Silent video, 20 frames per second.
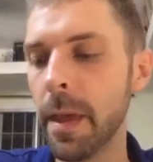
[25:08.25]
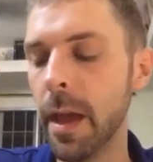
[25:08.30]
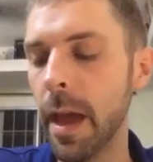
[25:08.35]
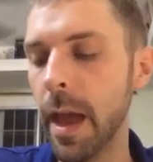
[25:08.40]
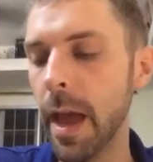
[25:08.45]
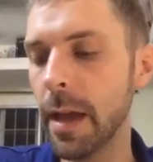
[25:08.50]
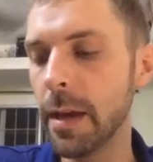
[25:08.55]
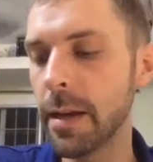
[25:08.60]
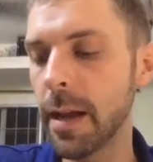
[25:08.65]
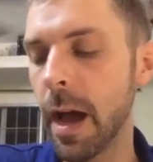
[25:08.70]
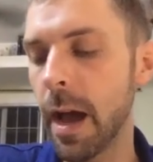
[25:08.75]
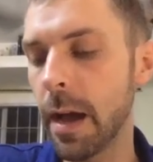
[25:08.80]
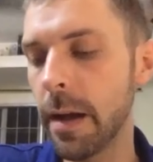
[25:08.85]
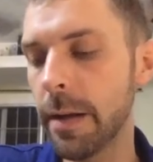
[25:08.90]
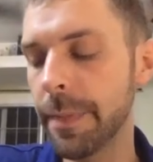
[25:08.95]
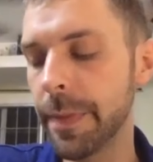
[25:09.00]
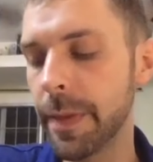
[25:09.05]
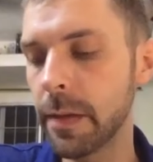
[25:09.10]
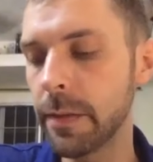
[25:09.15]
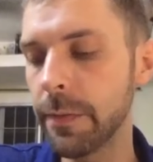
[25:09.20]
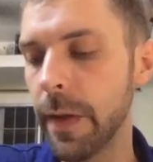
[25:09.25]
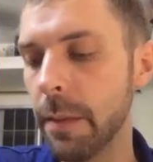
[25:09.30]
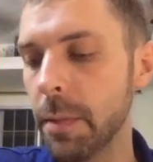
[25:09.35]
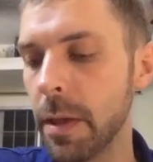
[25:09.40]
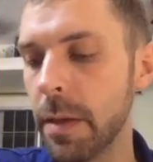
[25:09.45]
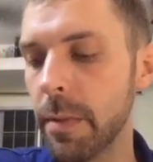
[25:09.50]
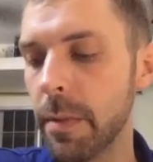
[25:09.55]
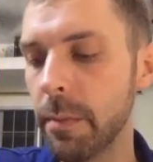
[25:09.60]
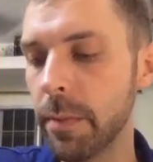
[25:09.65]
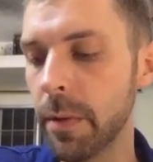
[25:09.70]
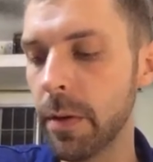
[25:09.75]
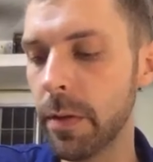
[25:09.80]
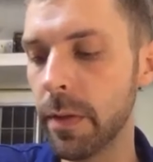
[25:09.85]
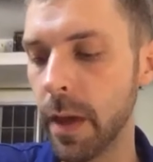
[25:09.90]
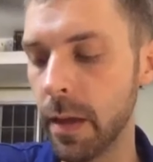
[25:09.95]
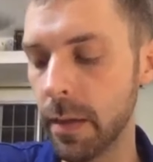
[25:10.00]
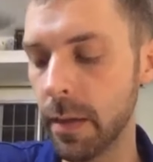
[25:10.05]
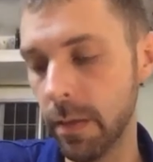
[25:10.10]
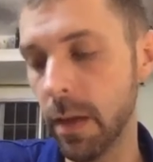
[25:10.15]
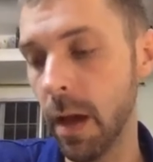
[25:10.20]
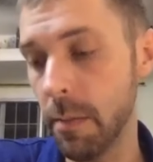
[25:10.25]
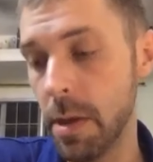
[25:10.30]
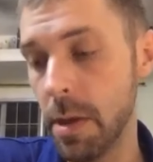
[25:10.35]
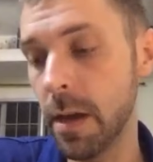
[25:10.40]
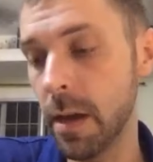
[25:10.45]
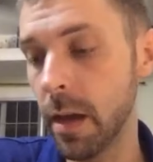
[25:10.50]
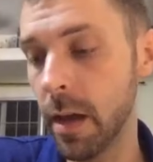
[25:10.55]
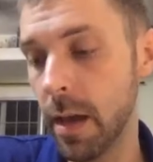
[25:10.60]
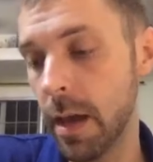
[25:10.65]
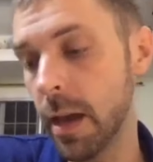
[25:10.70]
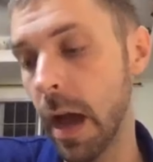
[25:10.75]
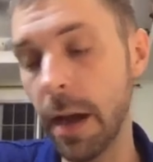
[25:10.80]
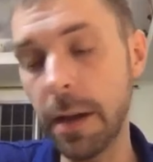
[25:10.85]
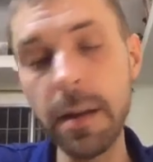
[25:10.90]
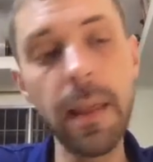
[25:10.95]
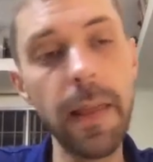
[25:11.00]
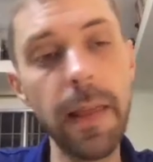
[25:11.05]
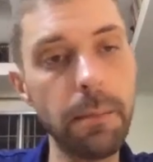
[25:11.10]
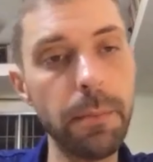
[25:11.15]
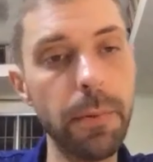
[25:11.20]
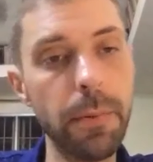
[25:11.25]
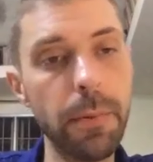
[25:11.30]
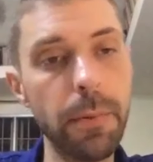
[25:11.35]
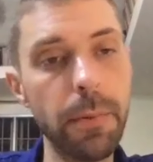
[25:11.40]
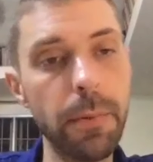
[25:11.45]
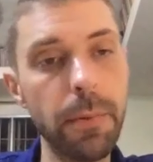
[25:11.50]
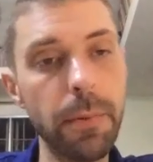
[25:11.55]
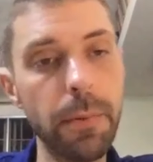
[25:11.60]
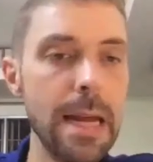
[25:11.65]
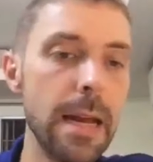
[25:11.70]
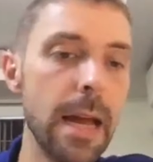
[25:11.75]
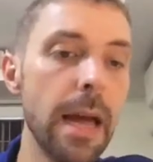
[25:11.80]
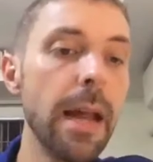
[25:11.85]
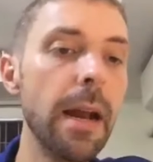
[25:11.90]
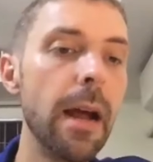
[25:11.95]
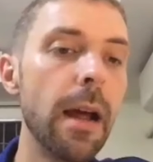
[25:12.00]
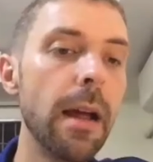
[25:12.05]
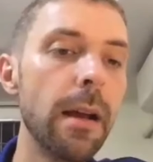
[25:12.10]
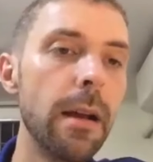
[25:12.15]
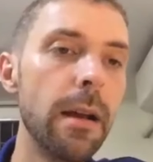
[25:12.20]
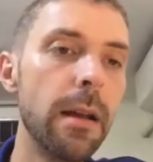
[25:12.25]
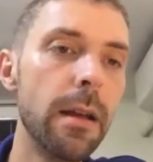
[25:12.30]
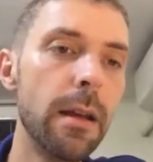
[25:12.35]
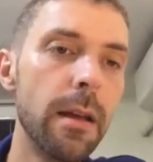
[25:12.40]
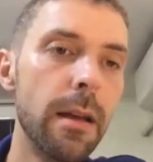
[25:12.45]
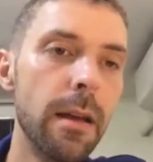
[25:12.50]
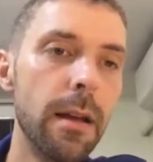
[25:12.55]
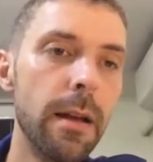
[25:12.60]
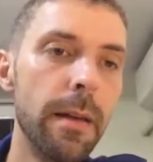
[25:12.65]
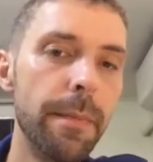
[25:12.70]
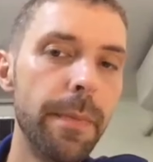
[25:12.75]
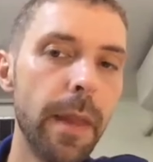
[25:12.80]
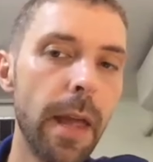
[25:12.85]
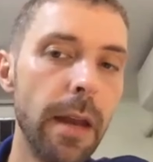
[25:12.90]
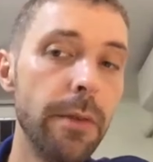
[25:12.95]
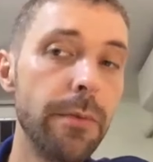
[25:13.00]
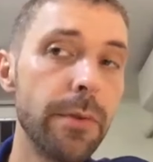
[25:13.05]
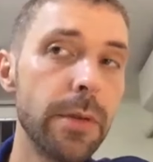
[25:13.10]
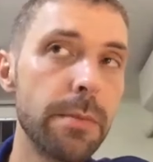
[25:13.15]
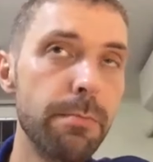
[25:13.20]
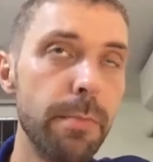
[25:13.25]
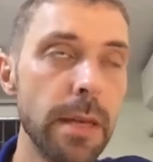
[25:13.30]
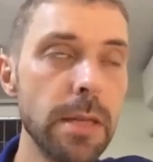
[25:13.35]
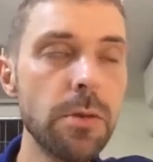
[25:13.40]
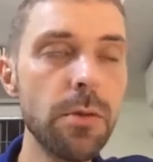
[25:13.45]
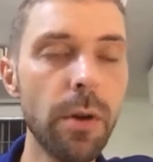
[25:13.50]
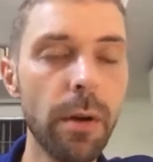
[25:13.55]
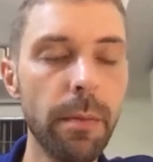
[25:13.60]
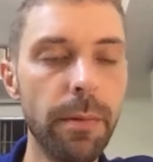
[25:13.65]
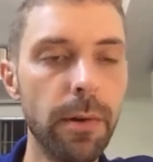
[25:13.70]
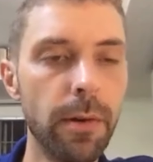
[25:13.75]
And this family member, he got to that point and he did it, and he was miserable